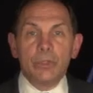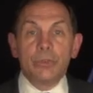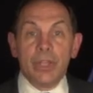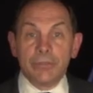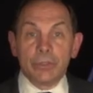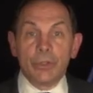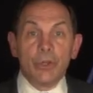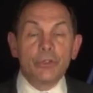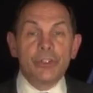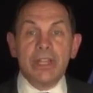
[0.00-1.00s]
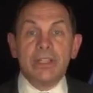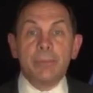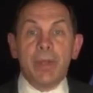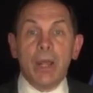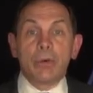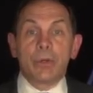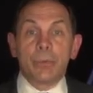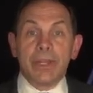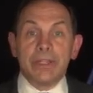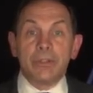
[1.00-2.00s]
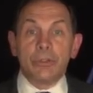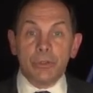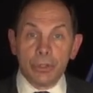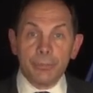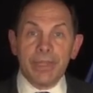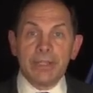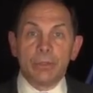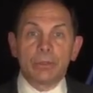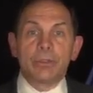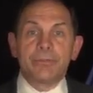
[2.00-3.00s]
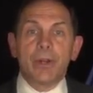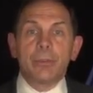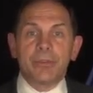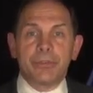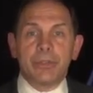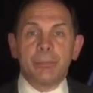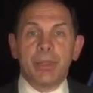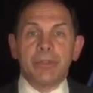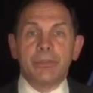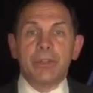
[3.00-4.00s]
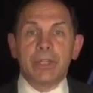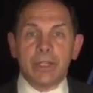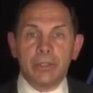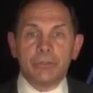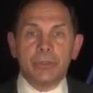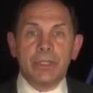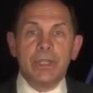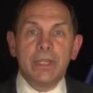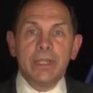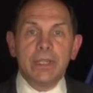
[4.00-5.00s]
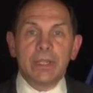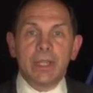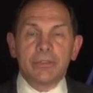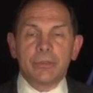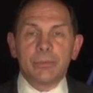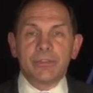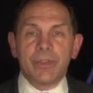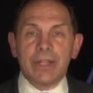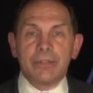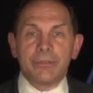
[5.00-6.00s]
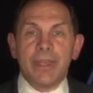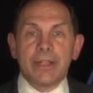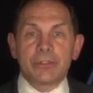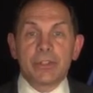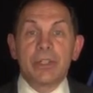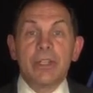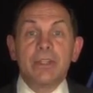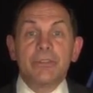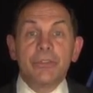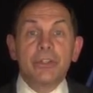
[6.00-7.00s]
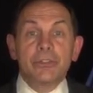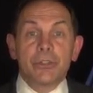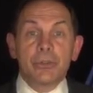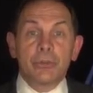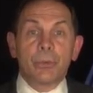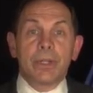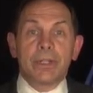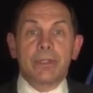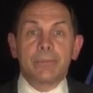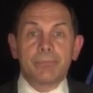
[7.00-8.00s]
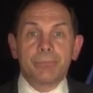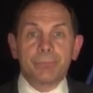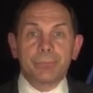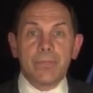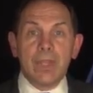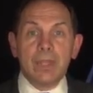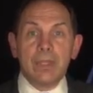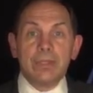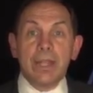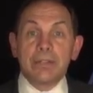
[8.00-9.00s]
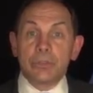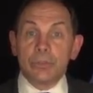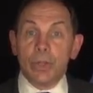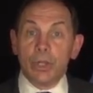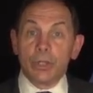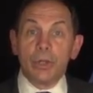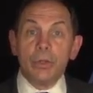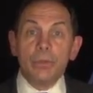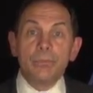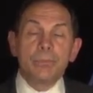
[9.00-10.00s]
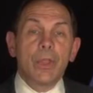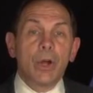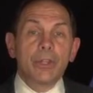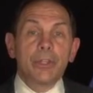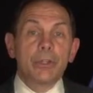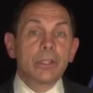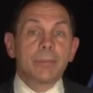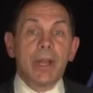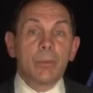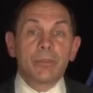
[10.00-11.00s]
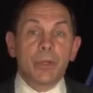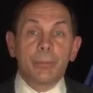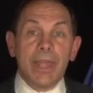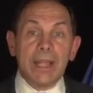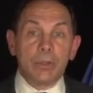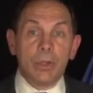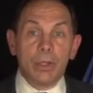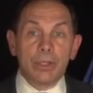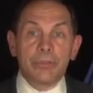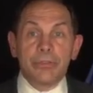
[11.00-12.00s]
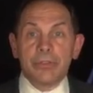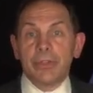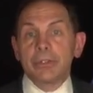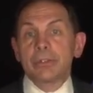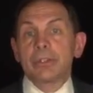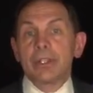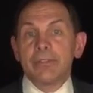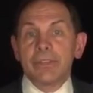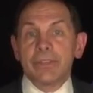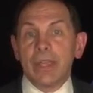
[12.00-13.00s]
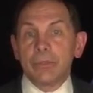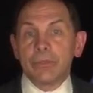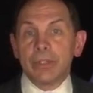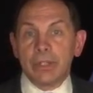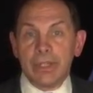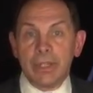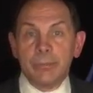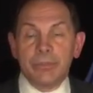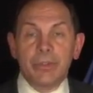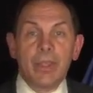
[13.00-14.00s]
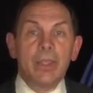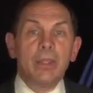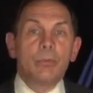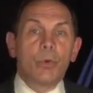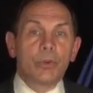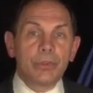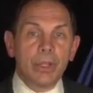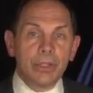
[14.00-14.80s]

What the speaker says: You'd never know J.D. Power rated your mail order pharmacy best in the country in customer satisfaction 6 years running. Not too long ago, all you heard about was our backlog, 611,000 claims, more than